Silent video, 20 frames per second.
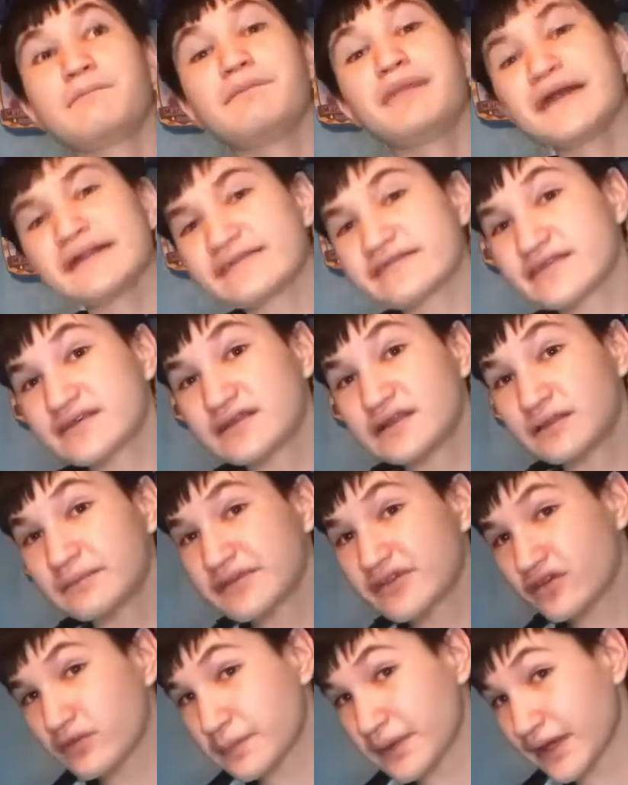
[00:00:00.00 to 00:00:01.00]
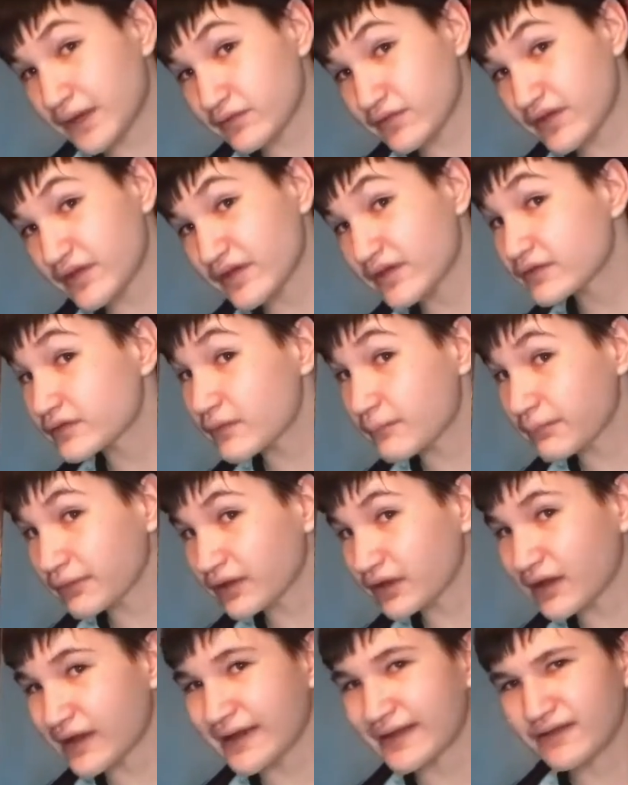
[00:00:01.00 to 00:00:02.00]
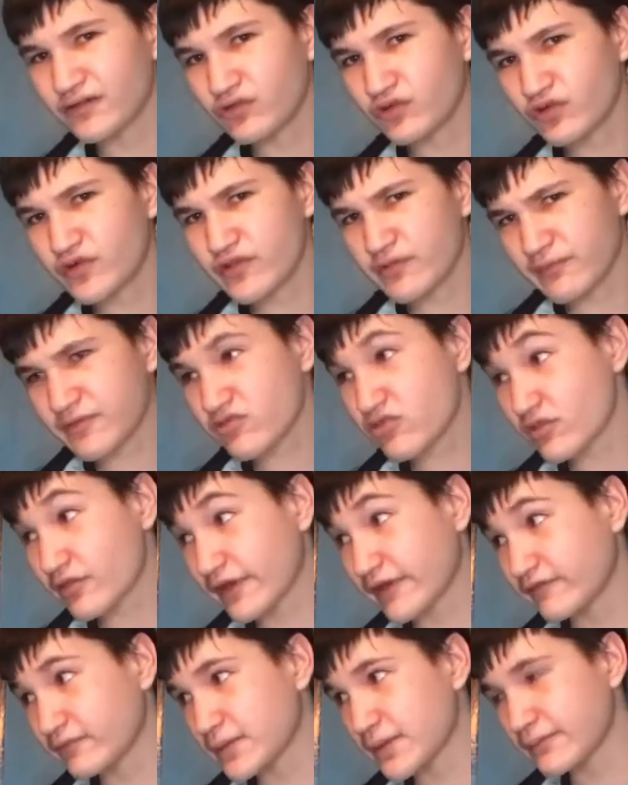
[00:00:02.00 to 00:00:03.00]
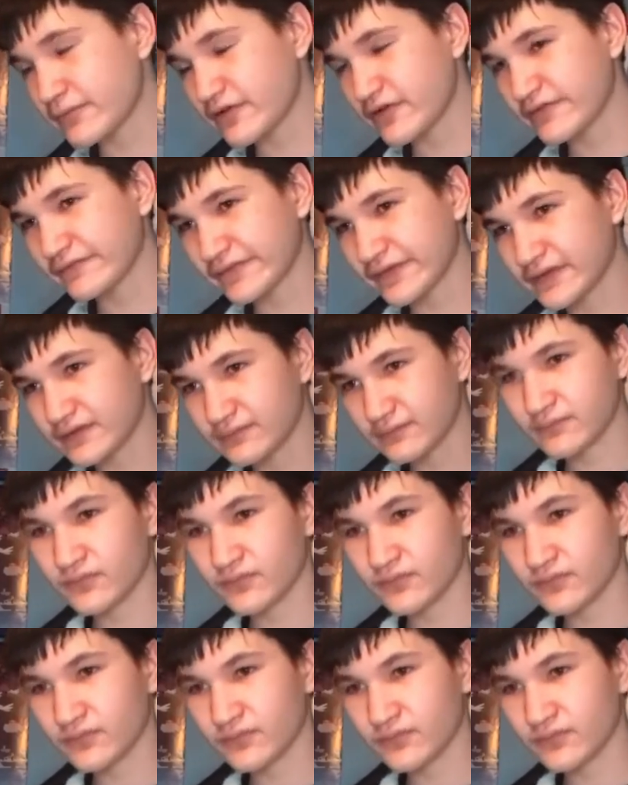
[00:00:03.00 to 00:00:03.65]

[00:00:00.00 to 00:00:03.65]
But let me talk about the plot, or as much as I remember of it.